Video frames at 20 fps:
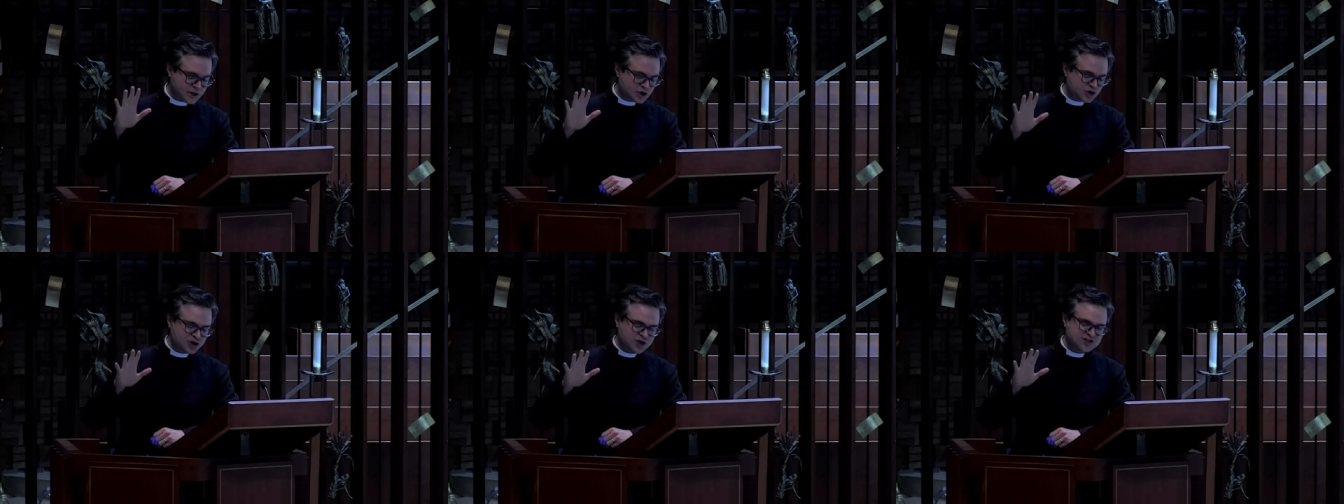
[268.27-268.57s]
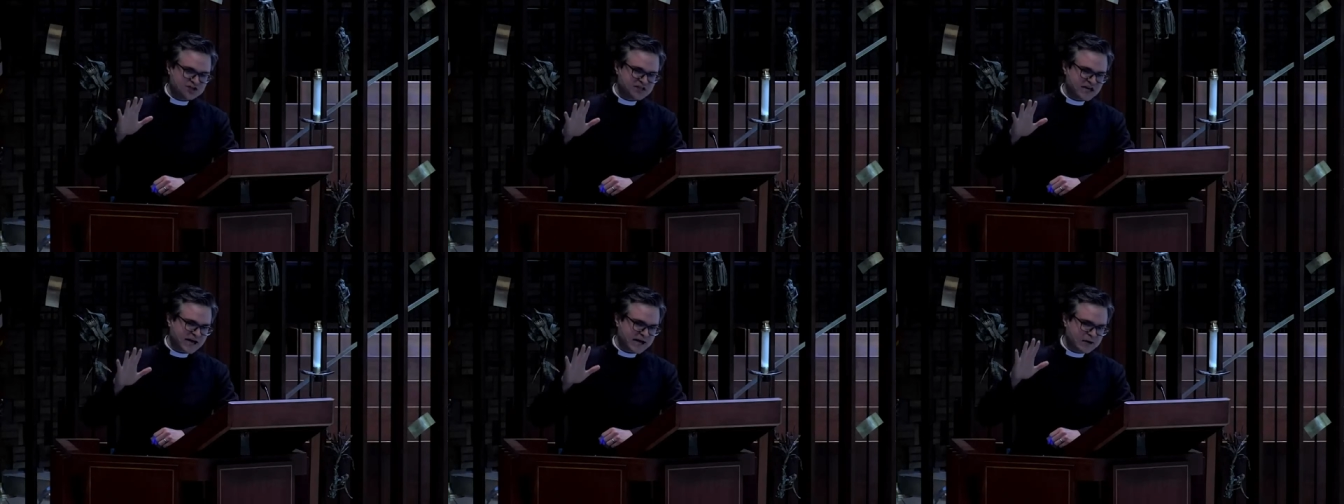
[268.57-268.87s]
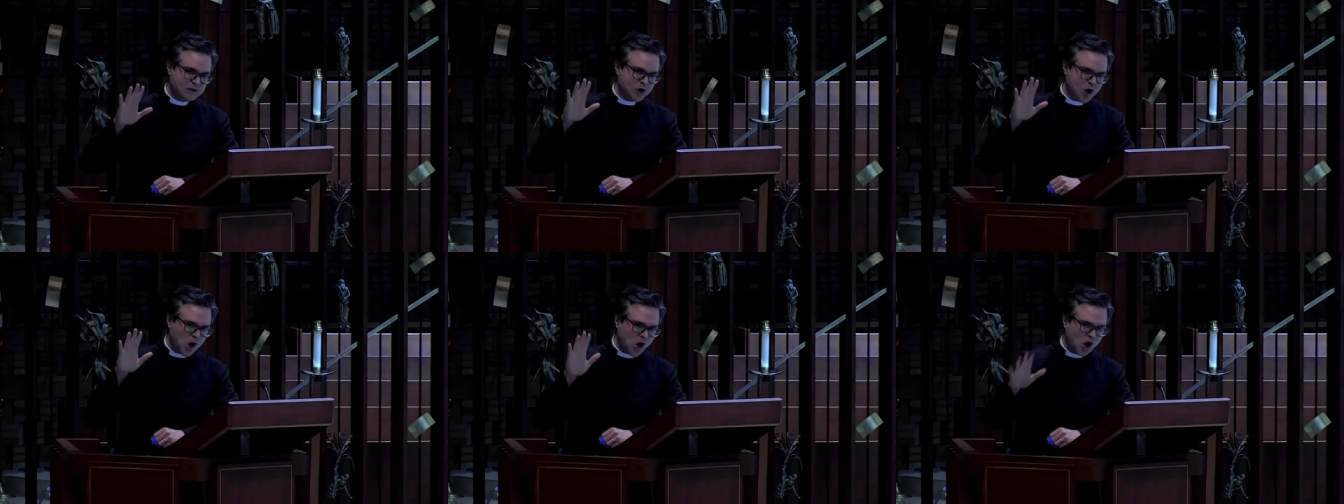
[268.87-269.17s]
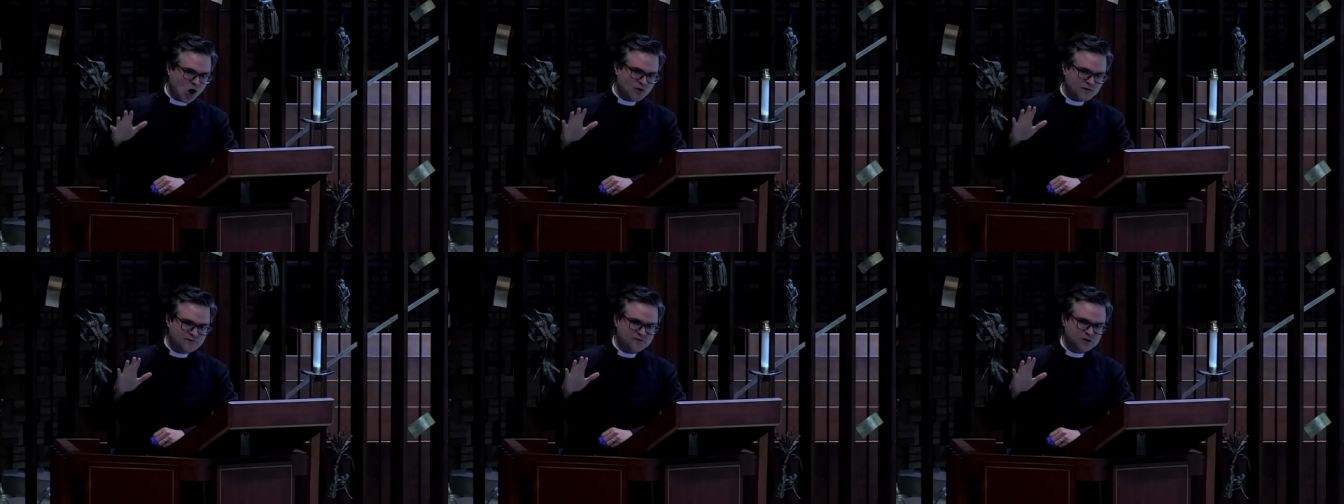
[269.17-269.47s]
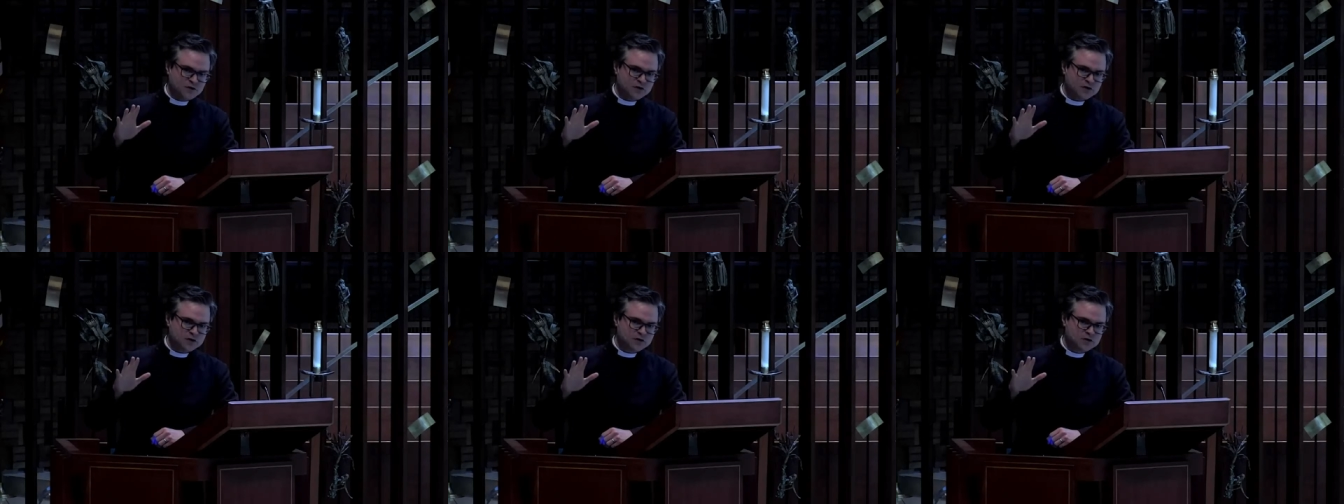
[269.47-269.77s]
just how
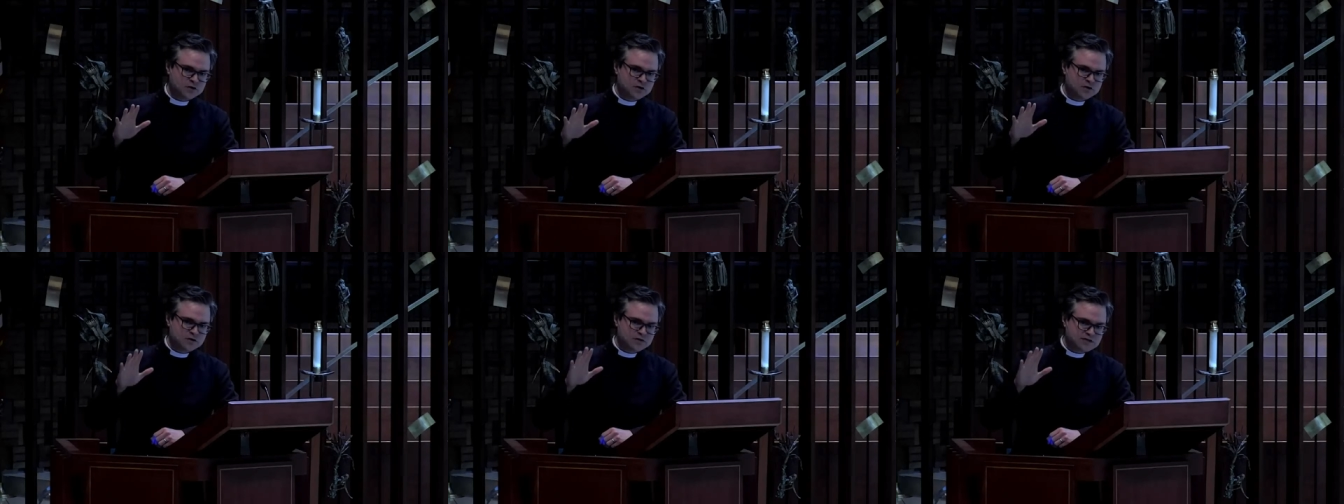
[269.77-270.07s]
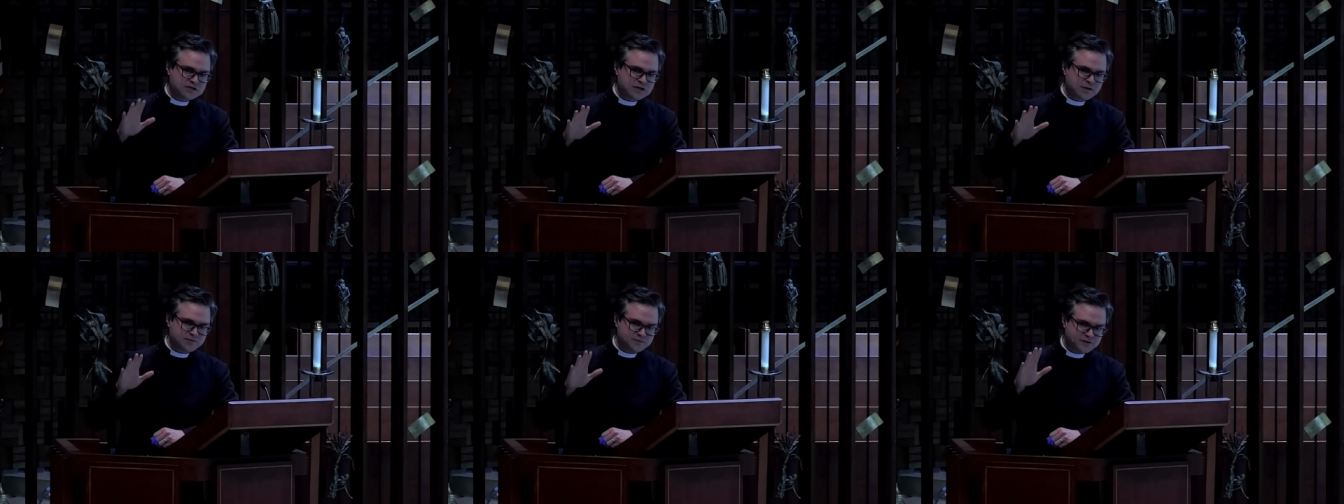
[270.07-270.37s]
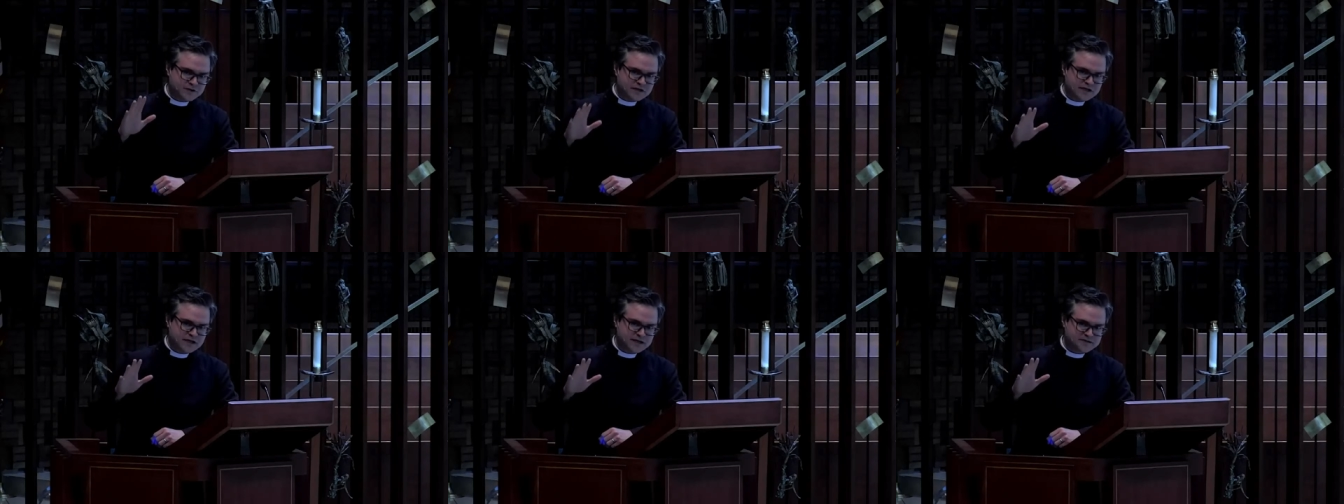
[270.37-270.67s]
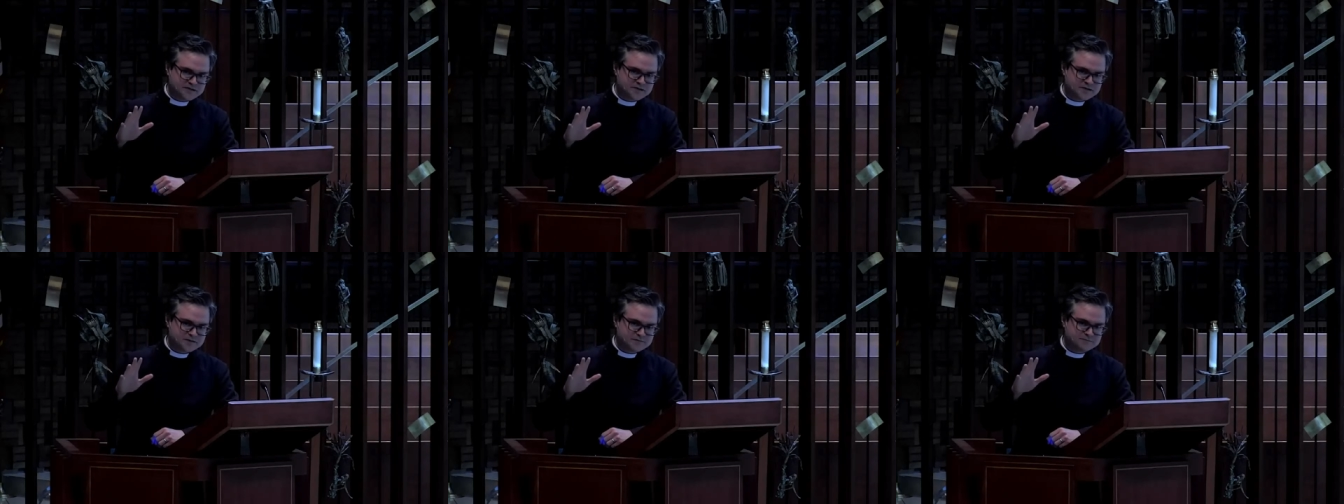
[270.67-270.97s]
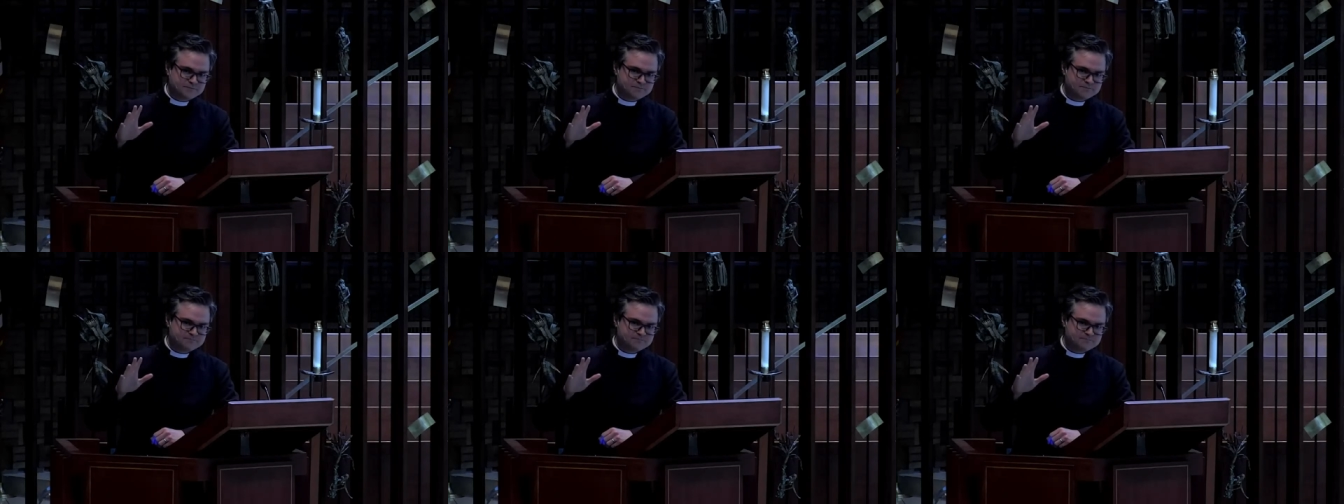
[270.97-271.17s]
awful something is.